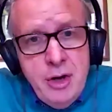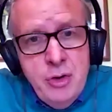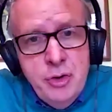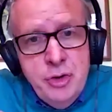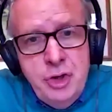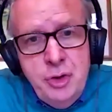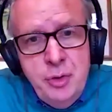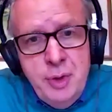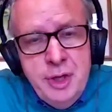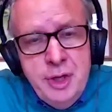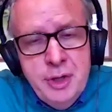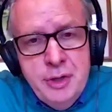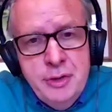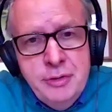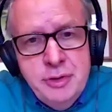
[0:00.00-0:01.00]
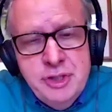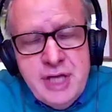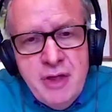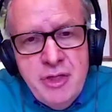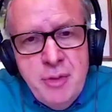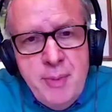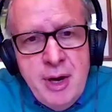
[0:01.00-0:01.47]
or do you include
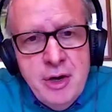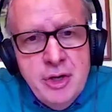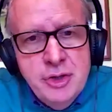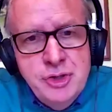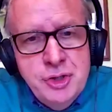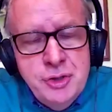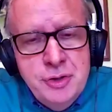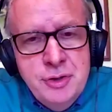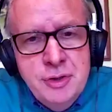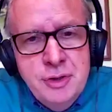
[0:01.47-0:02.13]
South America too?